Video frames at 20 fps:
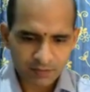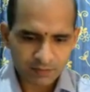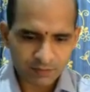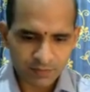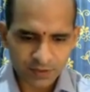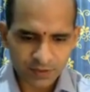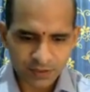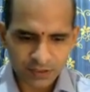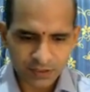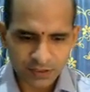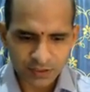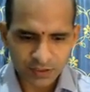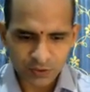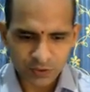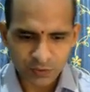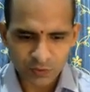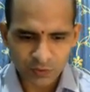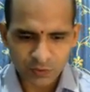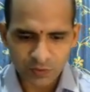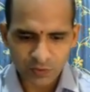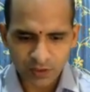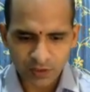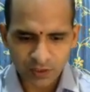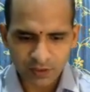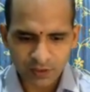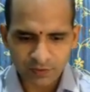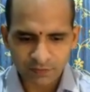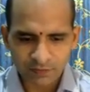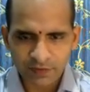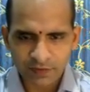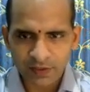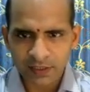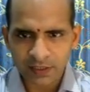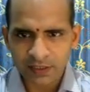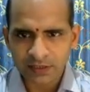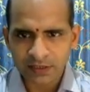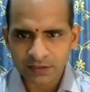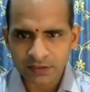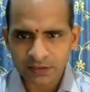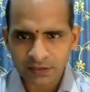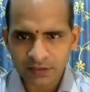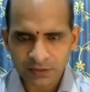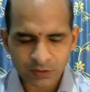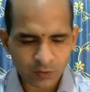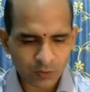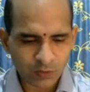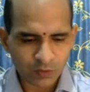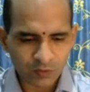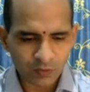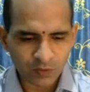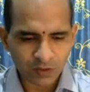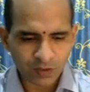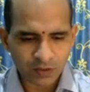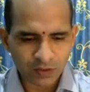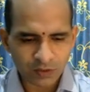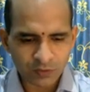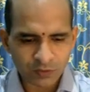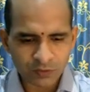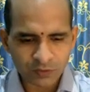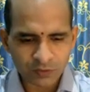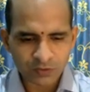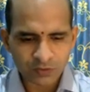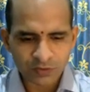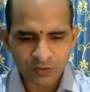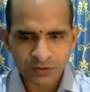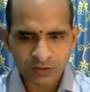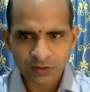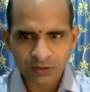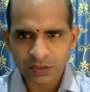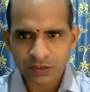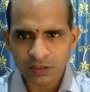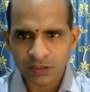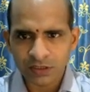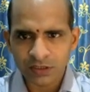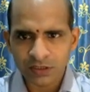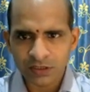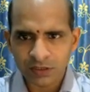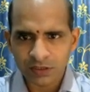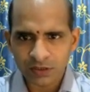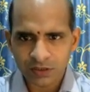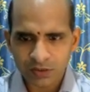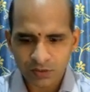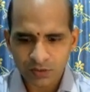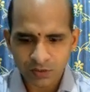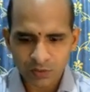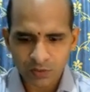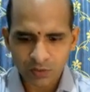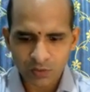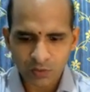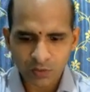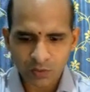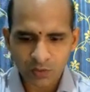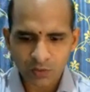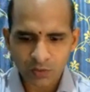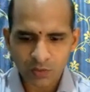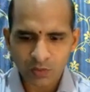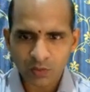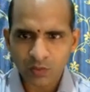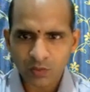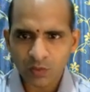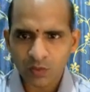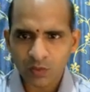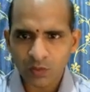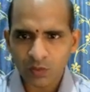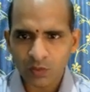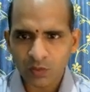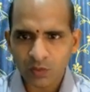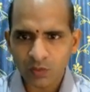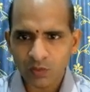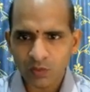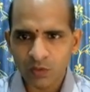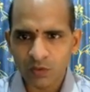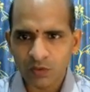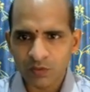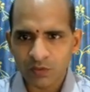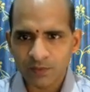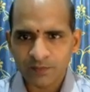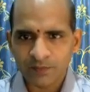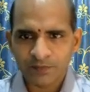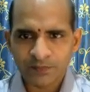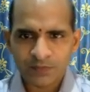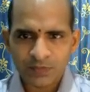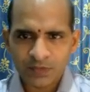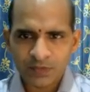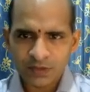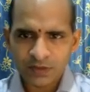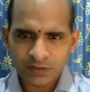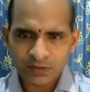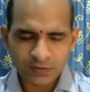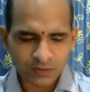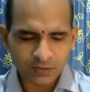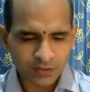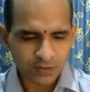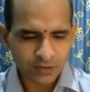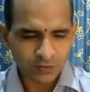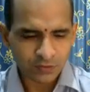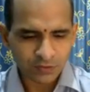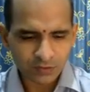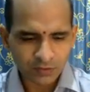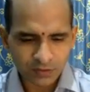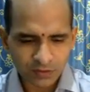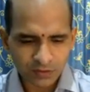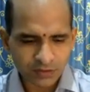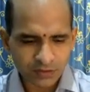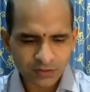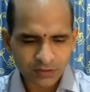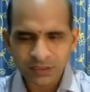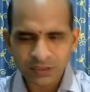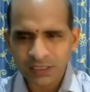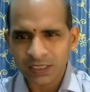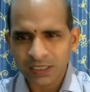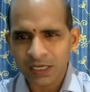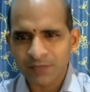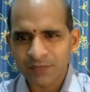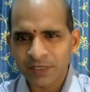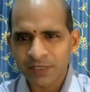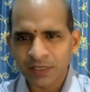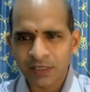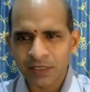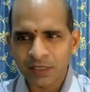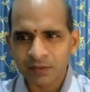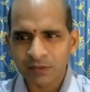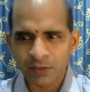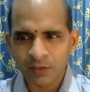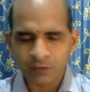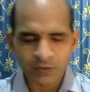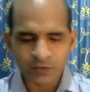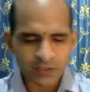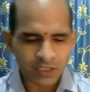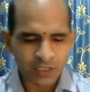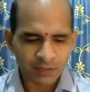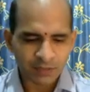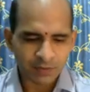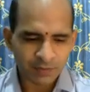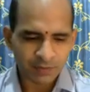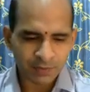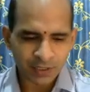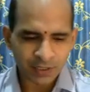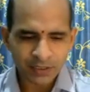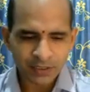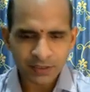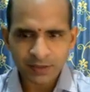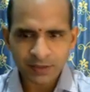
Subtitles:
BQFS123O. So I don't, this is an arbitrary number which I have applied.